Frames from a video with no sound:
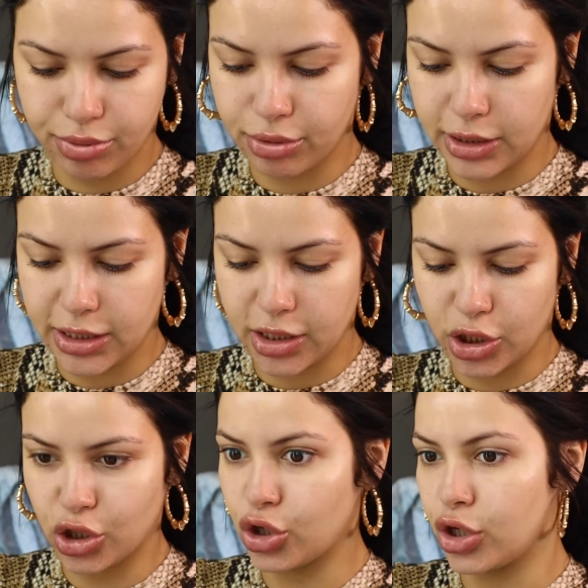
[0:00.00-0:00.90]
pretty
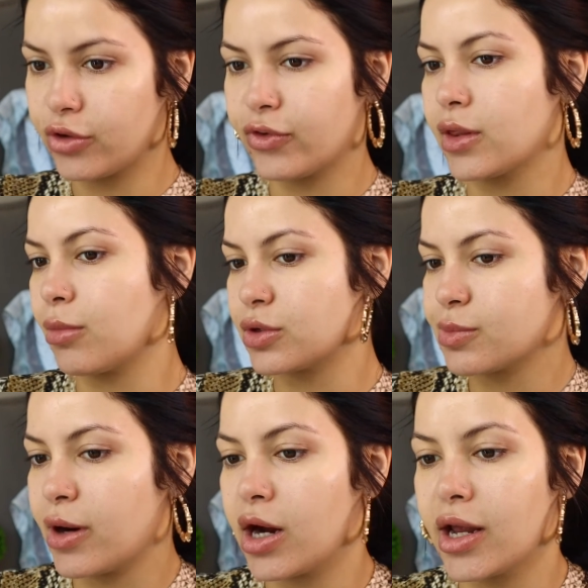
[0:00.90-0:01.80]
good for the
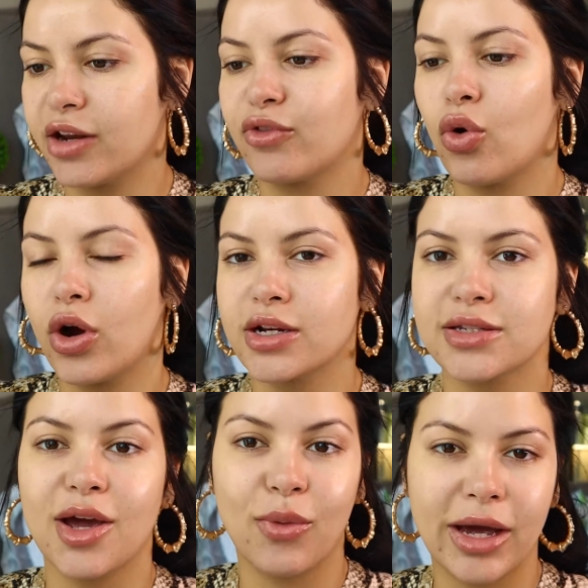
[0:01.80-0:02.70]
most part, and of
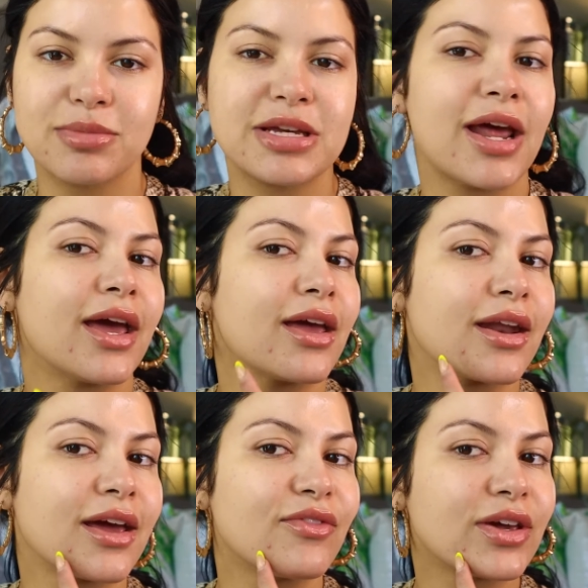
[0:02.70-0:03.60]
course I wake up today and
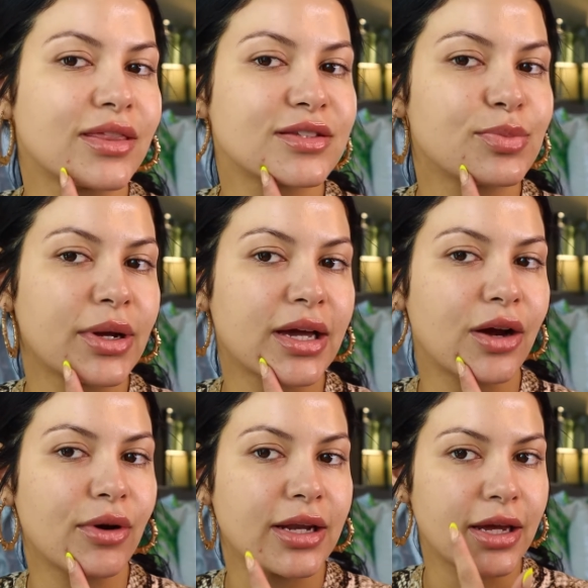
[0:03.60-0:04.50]
I have like this
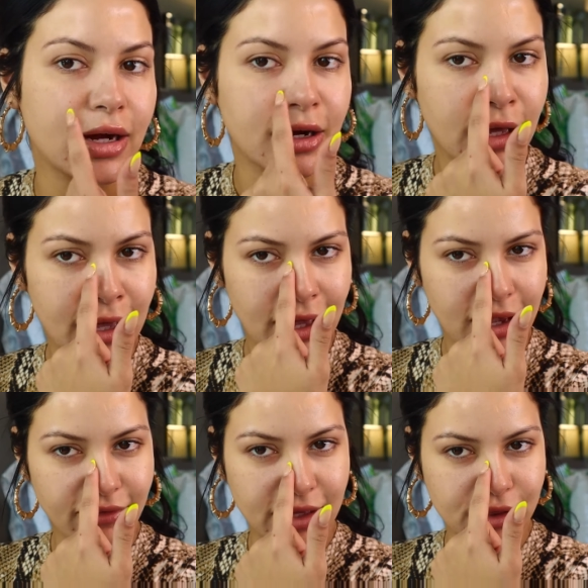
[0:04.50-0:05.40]
breakout right here. I
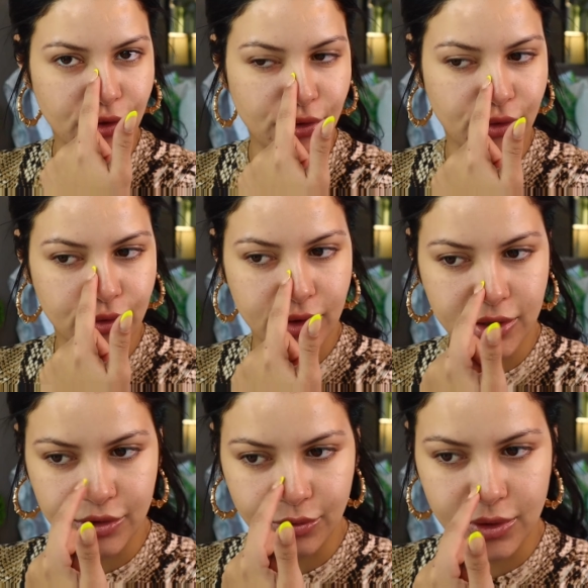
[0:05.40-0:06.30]
have like a little
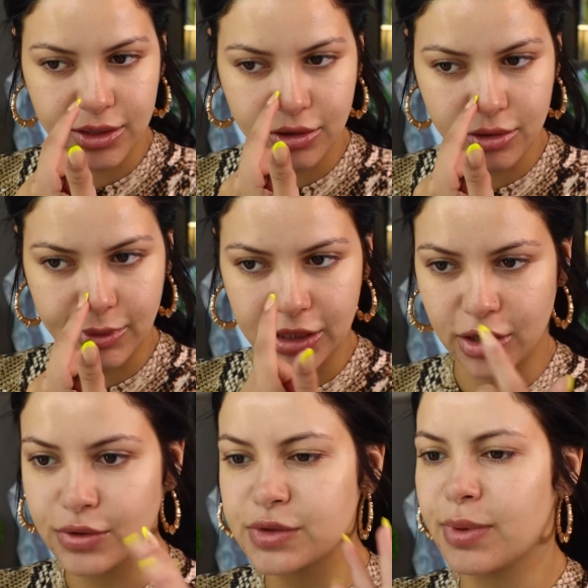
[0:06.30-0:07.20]
another one on my
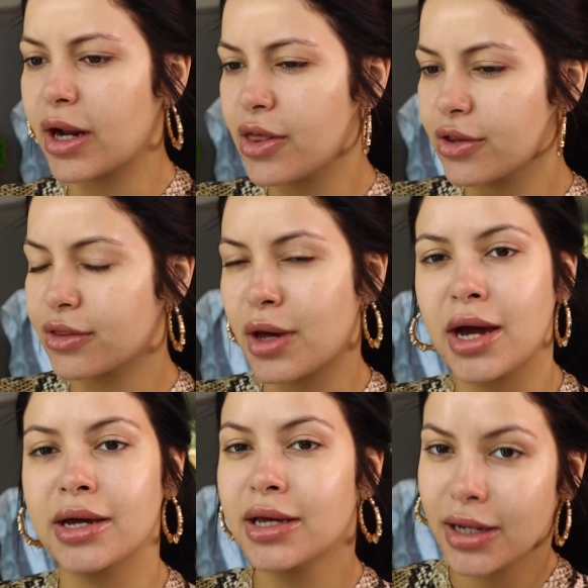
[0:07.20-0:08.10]
nose, but other than
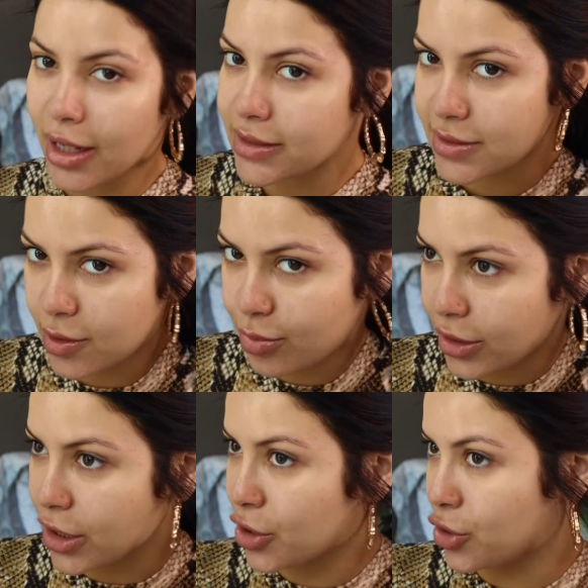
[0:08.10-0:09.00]
that, it's in a
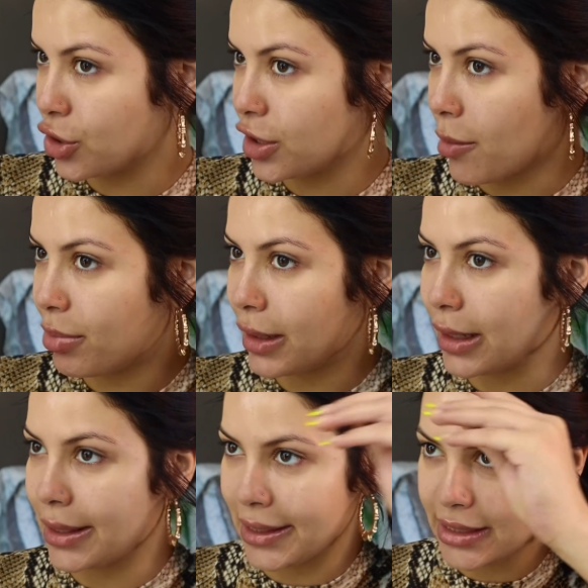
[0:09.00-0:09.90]
pretty good
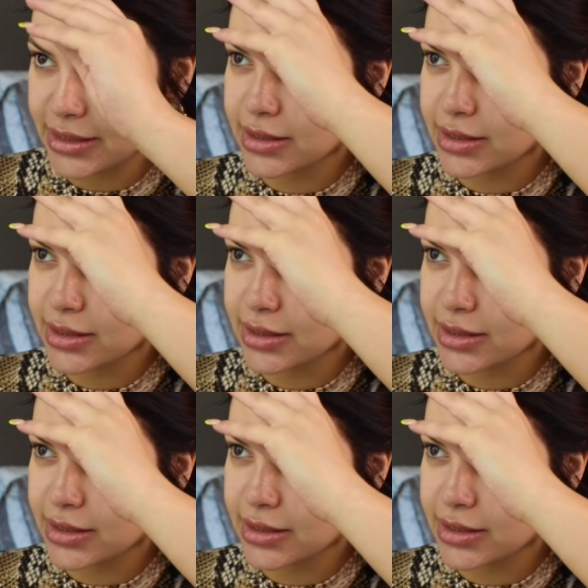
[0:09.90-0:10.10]
place.